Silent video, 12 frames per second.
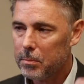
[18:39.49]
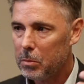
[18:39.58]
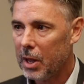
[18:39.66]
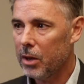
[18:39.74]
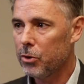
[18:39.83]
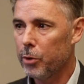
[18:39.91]

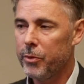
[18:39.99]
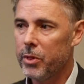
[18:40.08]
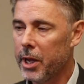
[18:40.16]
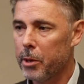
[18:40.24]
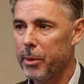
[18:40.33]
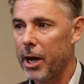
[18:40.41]
Yeah. So if you
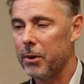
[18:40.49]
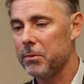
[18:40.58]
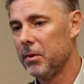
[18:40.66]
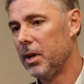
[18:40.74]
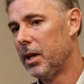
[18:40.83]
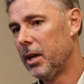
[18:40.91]
think
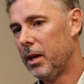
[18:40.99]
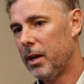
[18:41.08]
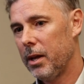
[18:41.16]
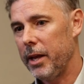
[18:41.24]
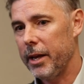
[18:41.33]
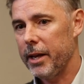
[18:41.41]
about
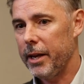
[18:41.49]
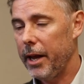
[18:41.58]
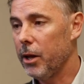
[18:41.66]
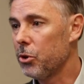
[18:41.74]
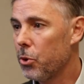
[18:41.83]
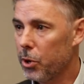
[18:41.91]
like
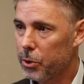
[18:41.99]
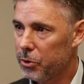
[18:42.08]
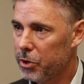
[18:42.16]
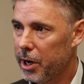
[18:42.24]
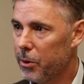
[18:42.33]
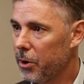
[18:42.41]
inhaled
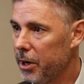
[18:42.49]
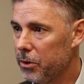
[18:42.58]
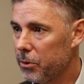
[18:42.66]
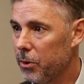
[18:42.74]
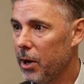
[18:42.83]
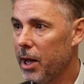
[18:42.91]

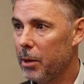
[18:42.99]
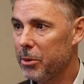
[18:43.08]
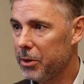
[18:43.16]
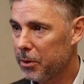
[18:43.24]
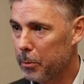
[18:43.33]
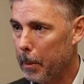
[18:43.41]
corticosteroids or
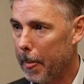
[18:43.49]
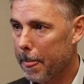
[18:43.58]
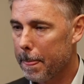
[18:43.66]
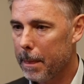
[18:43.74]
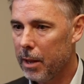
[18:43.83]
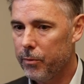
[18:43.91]
LABAs,
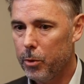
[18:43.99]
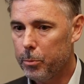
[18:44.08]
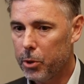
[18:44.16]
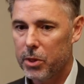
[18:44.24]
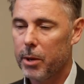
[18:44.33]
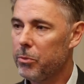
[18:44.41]
if you
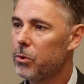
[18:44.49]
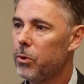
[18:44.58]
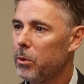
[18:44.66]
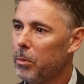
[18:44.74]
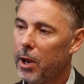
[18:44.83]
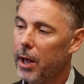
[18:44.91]
put them
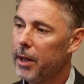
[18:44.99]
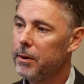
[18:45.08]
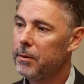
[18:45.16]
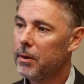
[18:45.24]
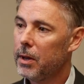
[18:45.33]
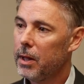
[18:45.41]
through the
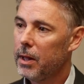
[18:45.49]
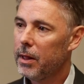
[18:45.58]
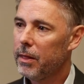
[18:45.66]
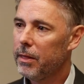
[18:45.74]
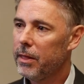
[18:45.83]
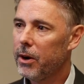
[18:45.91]
blood,
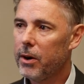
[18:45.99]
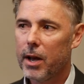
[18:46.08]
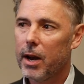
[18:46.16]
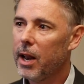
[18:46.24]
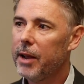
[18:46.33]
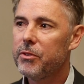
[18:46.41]
they're
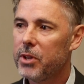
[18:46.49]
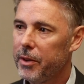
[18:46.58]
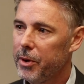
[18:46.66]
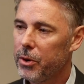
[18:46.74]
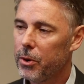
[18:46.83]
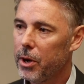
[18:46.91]
not
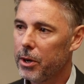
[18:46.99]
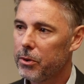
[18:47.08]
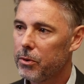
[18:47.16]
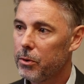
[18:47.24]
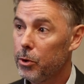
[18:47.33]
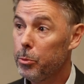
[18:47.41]
life-saving
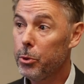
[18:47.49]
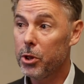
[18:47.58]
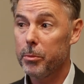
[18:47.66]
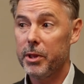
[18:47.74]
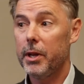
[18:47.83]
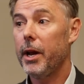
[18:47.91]
drugs. You put
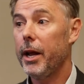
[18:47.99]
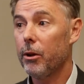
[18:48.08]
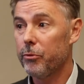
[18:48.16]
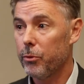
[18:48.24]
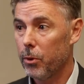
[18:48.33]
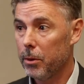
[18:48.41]
them in the
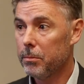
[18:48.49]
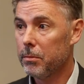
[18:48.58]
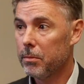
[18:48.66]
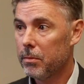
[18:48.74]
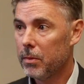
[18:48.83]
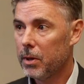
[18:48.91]
inhaled form,
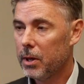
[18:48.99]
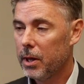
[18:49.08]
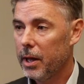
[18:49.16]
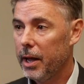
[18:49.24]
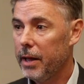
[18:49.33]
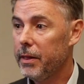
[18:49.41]

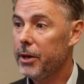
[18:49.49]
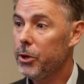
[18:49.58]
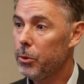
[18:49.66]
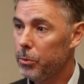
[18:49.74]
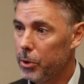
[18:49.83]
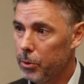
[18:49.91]
and then
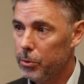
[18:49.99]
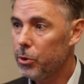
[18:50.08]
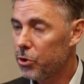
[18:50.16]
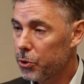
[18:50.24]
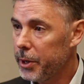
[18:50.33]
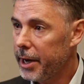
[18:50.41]
you, you,
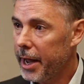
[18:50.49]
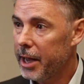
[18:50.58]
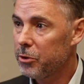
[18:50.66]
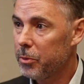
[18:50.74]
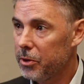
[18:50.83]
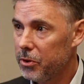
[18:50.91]
you treat
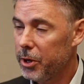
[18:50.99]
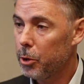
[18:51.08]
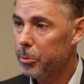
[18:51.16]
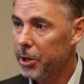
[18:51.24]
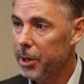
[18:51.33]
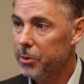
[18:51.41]
asthma and
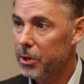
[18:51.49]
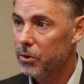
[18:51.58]
COPD with